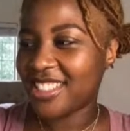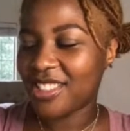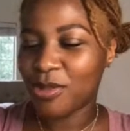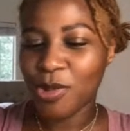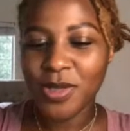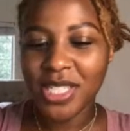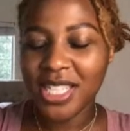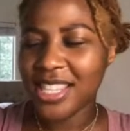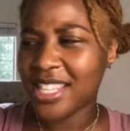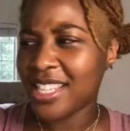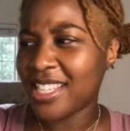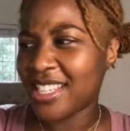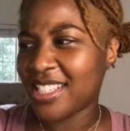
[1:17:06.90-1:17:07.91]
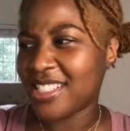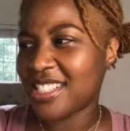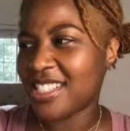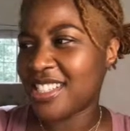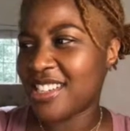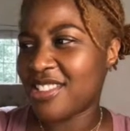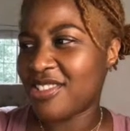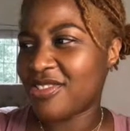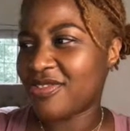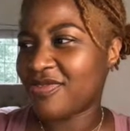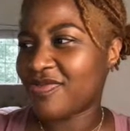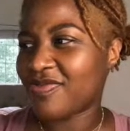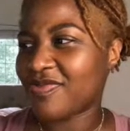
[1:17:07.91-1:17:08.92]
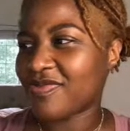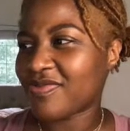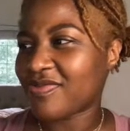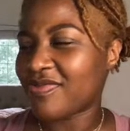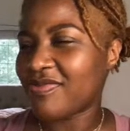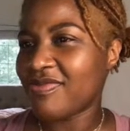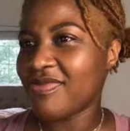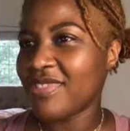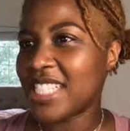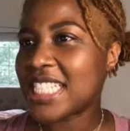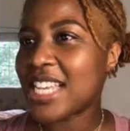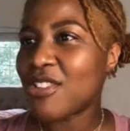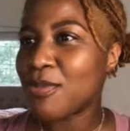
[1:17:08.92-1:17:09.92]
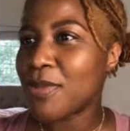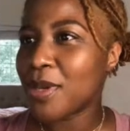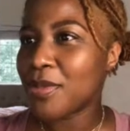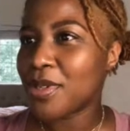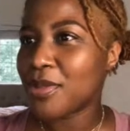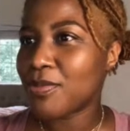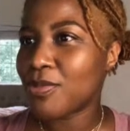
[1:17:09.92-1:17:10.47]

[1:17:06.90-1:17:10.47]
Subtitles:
What was I thinking just now? Because I remember